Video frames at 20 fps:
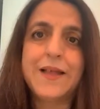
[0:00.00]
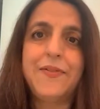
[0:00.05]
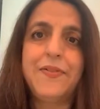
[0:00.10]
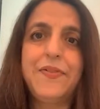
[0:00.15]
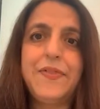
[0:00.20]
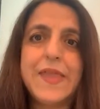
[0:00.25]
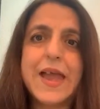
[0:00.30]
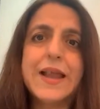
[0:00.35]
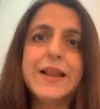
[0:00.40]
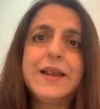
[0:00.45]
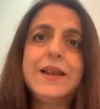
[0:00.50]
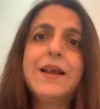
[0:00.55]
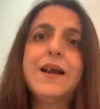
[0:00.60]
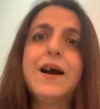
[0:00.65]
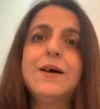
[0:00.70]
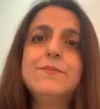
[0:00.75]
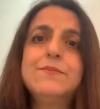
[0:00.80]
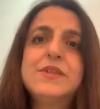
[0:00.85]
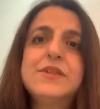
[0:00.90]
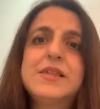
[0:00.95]
Then
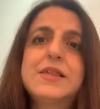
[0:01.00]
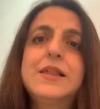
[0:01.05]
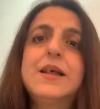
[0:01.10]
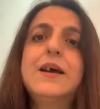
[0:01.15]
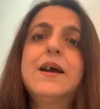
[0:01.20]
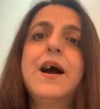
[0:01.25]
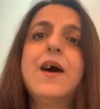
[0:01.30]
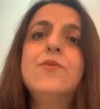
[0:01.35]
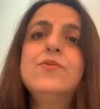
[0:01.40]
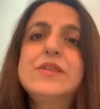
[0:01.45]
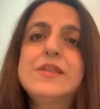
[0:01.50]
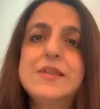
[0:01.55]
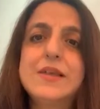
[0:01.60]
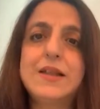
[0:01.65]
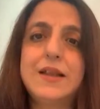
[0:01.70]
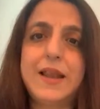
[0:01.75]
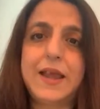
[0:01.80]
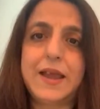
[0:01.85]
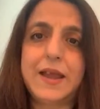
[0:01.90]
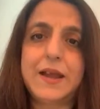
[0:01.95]
comes the
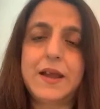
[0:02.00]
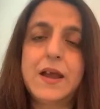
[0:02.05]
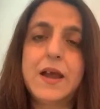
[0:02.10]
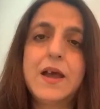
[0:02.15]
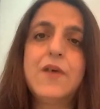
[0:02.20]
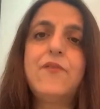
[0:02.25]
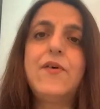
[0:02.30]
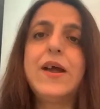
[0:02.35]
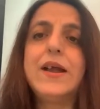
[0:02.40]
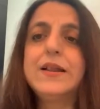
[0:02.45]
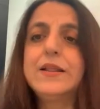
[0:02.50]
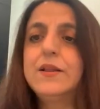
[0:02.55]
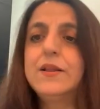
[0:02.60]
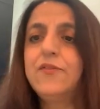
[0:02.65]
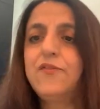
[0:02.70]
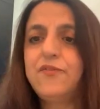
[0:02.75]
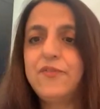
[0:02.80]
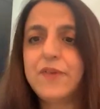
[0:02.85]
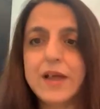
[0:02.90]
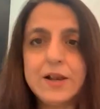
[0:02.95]
counseling, where
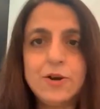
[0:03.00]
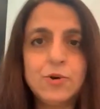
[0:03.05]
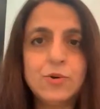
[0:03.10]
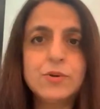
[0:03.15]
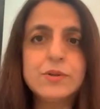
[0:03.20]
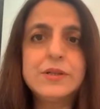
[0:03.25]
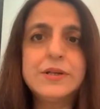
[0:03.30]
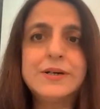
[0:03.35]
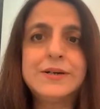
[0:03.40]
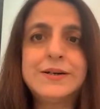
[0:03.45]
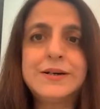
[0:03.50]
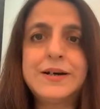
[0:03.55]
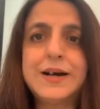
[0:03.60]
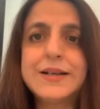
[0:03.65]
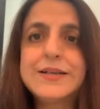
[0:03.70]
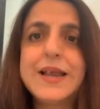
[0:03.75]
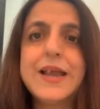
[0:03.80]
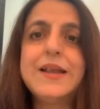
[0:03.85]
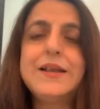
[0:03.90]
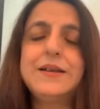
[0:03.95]
the
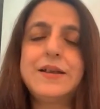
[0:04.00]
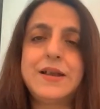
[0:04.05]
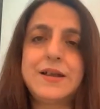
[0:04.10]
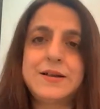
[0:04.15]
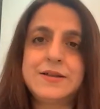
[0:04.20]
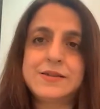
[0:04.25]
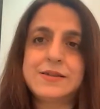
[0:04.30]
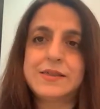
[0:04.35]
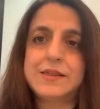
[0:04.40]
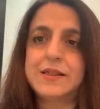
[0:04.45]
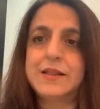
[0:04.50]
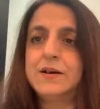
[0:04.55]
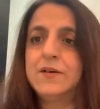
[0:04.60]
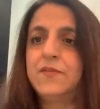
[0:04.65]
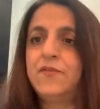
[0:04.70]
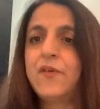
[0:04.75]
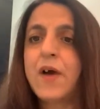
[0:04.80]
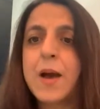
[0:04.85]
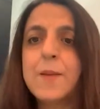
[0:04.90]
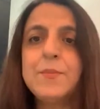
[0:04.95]
attendants,
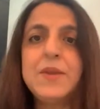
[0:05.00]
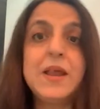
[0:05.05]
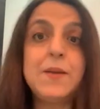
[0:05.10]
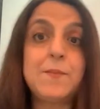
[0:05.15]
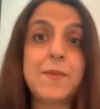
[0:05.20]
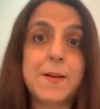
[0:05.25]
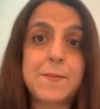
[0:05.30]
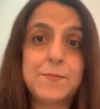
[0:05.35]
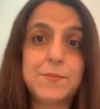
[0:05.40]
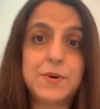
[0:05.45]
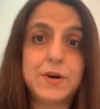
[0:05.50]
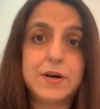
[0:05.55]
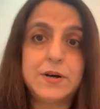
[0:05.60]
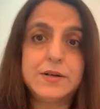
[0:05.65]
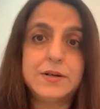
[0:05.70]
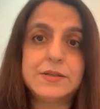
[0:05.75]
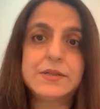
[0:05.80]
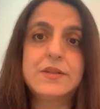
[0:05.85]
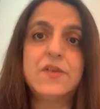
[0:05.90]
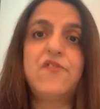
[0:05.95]
the family
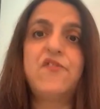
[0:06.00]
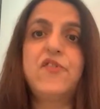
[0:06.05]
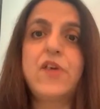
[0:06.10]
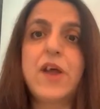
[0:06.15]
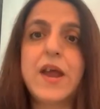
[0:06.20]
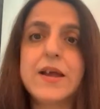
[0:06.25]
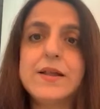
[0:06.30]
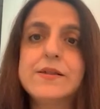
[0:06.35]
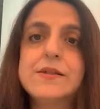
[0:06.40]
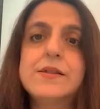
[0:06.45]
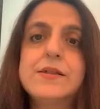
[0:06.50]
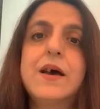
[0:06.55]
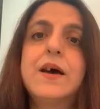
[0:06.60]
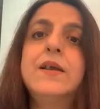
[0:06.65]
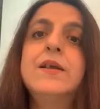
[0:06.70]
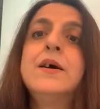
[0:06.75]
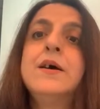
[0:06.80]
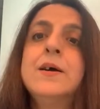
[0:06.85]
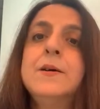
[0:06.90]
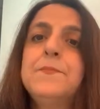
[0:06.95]
members, the friends
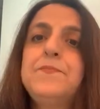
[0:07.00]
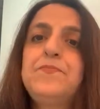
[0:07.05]
are,